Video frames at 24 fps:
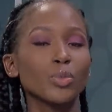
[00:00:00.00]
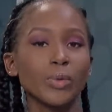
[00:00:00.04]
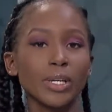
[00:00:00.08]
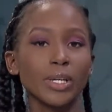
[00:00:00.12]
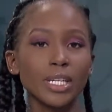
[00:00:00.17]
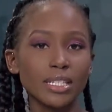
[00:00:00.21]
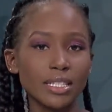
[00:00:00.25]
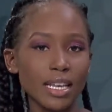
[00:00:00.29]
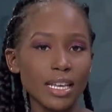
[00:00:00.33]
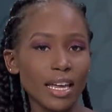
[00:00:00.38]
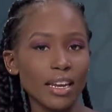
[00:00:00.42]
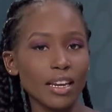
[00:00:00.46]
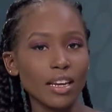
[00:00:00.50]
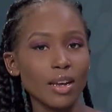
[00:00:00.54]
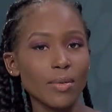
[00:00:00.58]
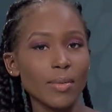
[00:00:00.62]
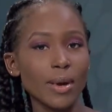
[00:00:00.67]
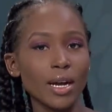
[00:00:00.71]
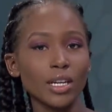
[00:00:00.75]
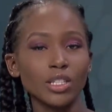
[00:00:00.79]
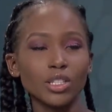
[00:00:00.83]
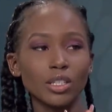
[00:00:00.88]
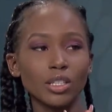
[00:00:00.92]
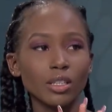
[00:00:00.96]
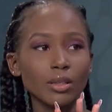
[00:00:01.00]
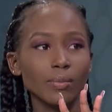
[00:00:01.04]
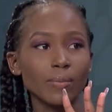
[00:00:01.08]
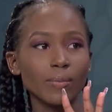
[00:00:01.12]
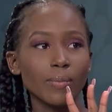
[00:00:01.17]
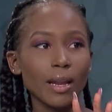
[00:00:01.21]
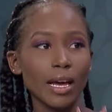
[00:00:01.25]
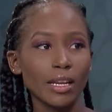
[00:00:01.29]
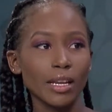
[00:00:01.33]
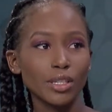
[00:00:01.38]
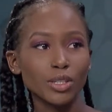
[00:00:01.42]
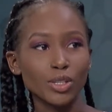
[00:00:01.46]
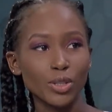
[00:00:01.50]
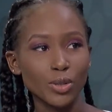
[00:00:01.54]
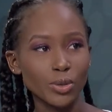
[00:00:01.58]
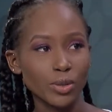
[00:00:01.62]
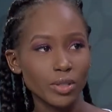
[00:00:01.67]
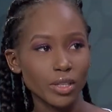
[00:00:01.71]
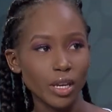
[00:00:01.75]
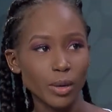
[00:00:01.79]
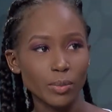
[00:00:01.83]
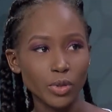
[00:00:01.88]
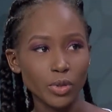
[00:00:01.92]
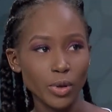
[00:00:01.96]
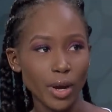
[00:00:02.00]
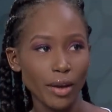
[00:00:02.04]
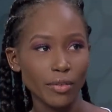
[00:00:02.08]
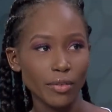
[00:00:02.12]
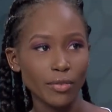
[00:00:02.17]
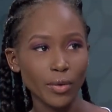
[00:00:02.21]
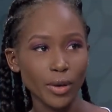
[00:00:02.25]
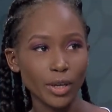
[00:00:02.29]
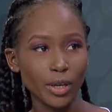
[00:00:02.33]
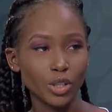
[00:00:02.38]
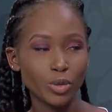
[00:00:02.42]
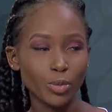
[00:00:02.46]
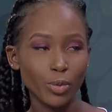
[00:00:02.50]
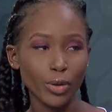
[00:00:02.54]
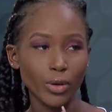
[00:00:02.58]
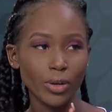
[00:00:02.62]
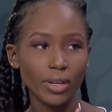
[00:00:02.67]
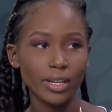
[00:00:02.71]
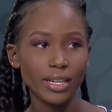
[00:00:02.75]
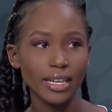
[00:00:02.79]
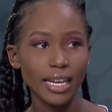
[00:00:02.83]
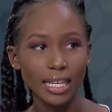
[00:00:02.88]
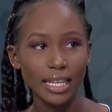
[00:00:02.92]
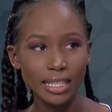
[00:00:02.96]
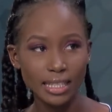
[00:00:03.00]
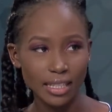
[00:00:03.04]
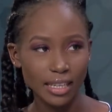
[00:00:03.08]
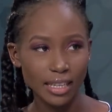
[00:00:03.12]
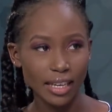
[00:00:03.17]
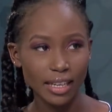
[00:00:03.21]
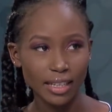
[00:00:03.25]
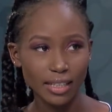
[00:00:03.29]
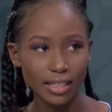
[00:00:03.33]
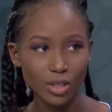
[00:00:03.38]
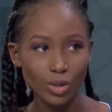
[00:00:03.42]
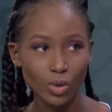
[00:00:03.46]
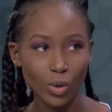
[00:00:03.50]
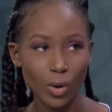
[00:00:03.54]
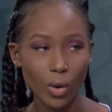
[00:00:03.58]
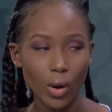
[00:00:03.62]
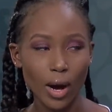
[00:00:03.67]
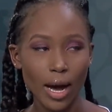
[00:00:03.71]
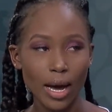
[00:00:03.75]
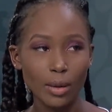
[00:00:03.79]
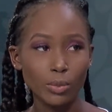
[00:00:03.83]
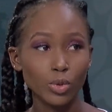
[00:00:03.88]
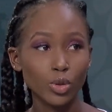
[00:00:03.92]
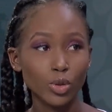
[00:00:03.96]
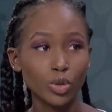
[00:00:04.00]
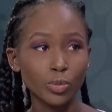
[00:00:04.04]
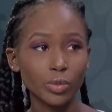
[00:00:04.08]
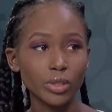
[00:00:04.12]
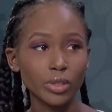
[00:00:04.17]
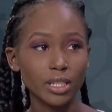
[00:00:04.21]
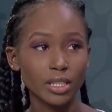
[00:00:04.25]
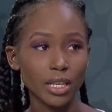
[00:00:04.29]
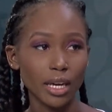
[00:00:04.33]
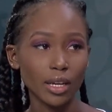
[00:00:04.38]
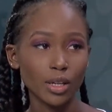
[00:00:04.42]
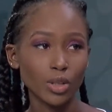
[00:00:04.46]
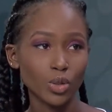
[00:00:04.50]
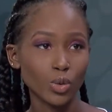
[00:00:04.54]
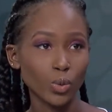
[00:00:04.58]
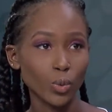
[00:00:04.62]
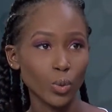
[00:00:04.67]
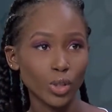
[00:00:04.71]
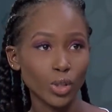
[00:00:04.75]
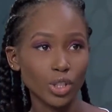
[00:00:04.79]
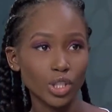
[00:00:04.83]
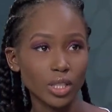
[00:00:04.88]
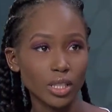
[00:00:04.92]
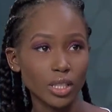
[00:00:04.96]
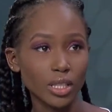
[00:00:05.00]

excited. I'm actually planning to subscribe for HBO next year, so I'm super excited to watch this.